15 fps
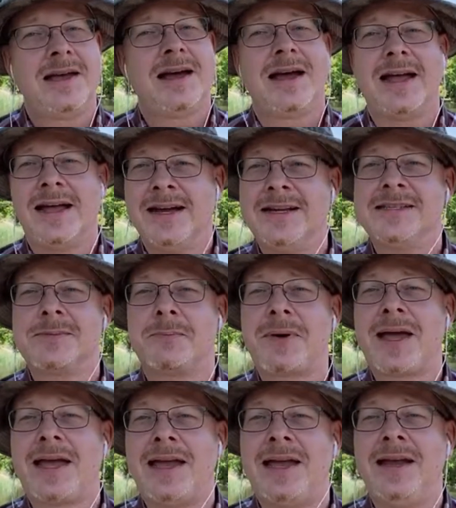It is a
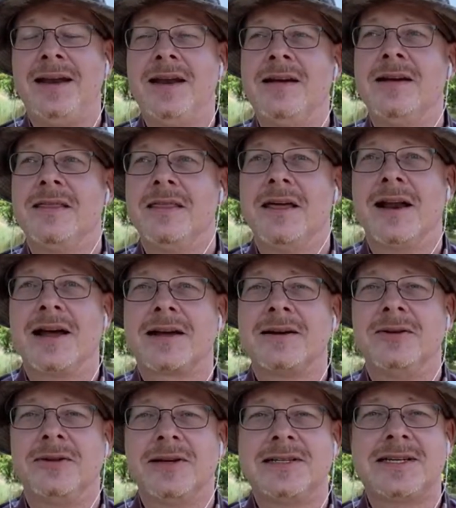pain that I can
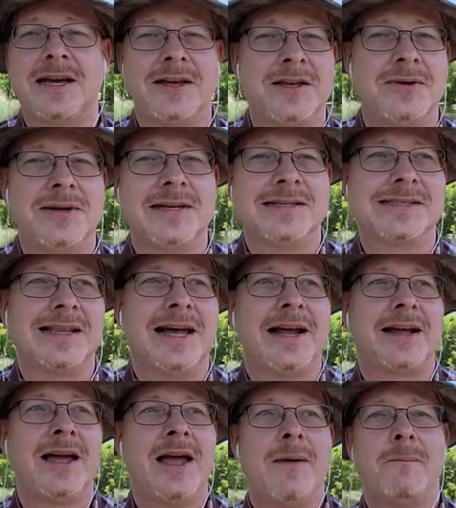only tell you is
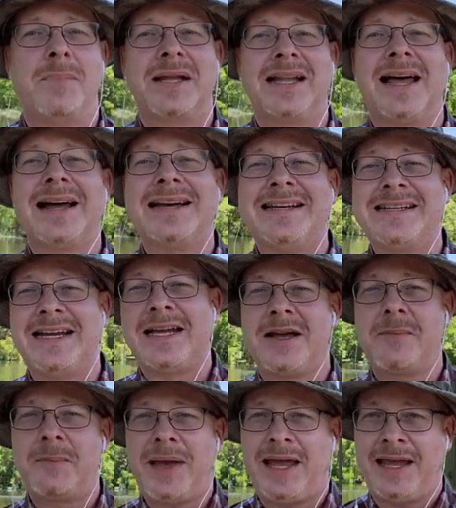like blinding
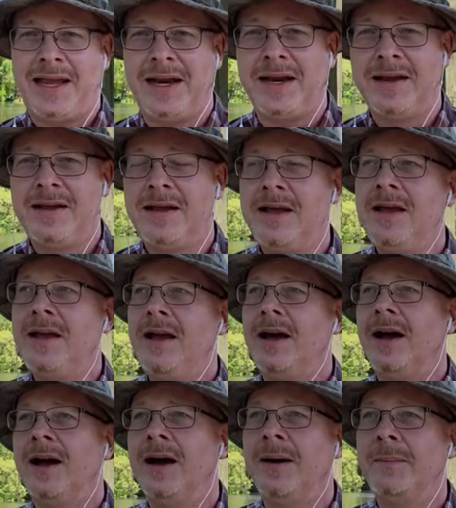pain.
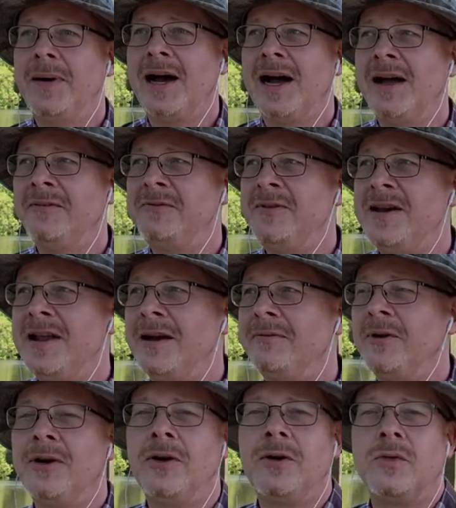I've
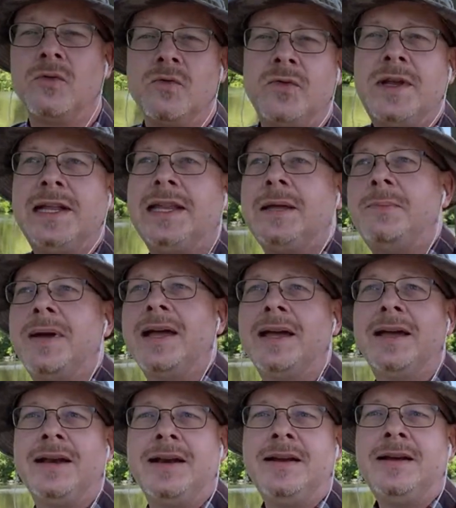never really
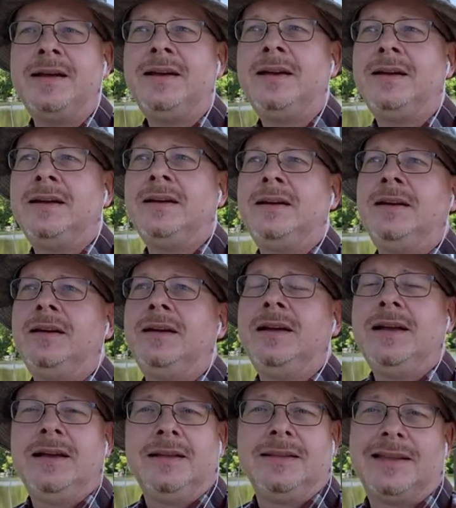been,
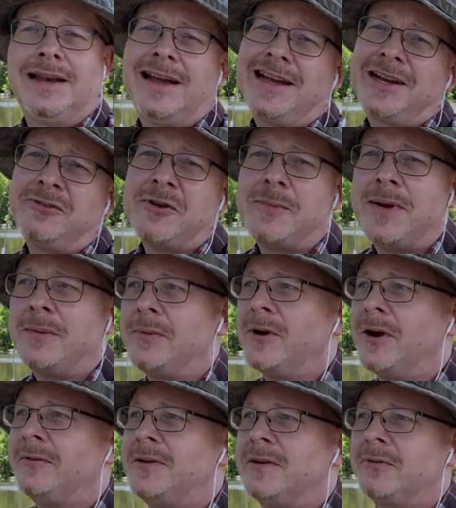that I can remember,
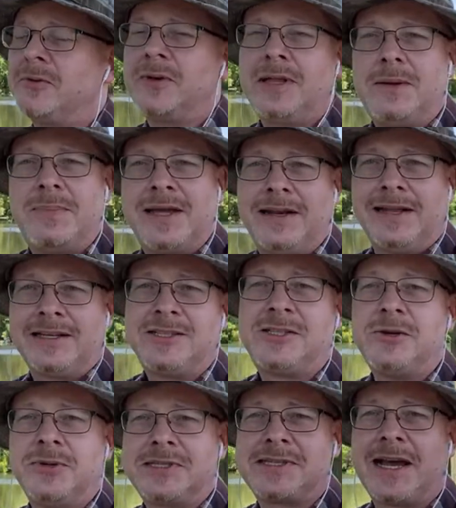I've never really been like
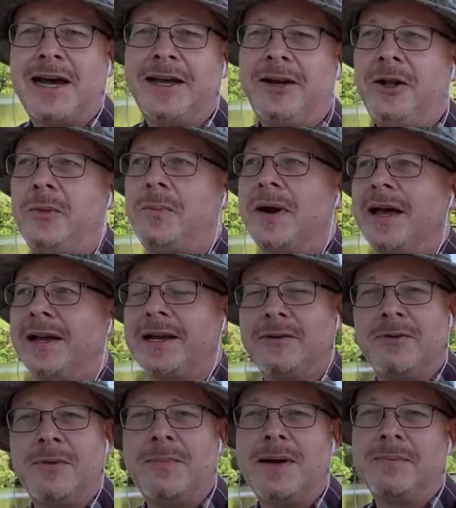suicidal, but I can
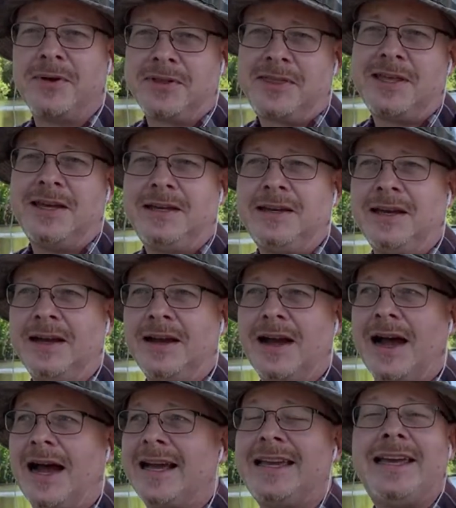remember thinking,
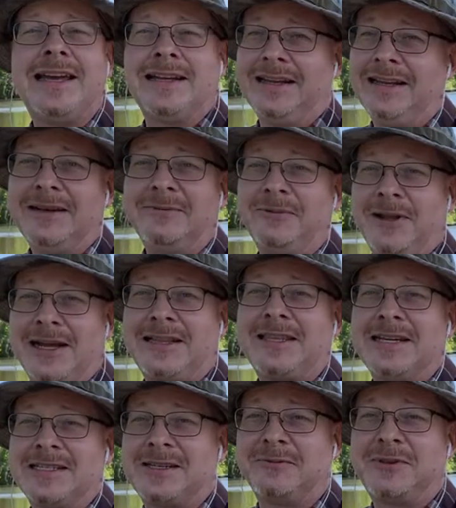I can't live like
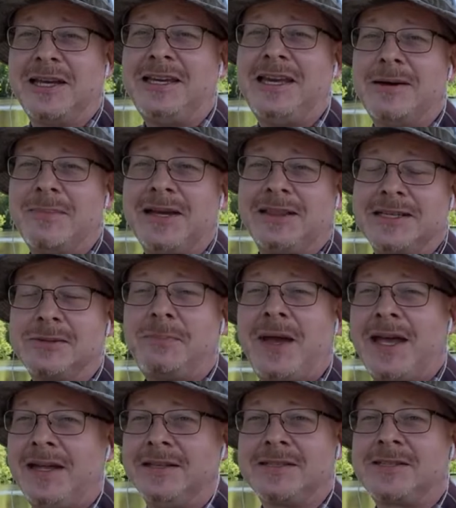this. If they can't make this
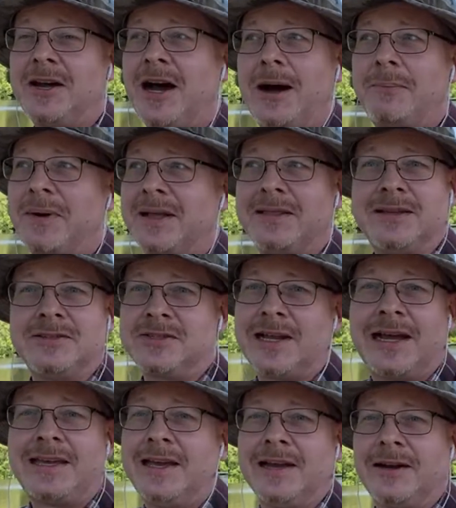pain stop, I
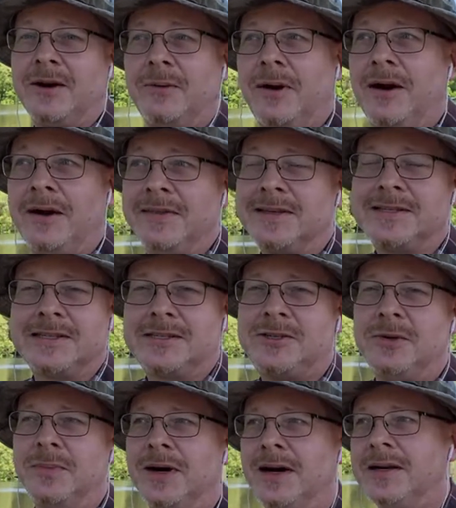can't go on. This is
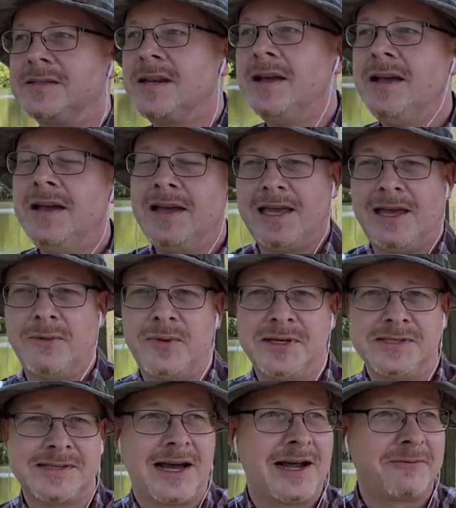too much. It
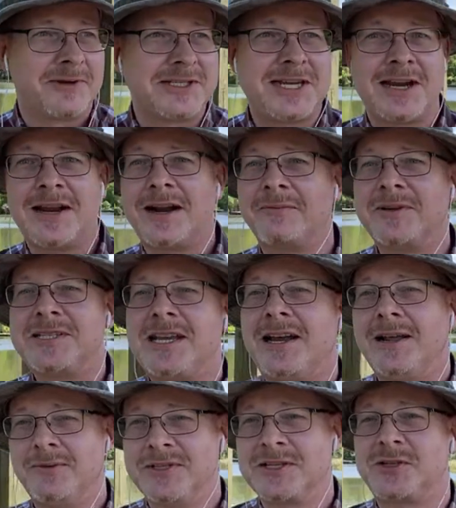was out of a 10 out of a 10,
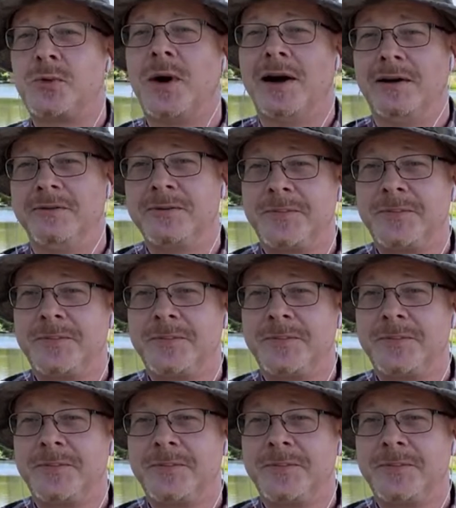it was a 12.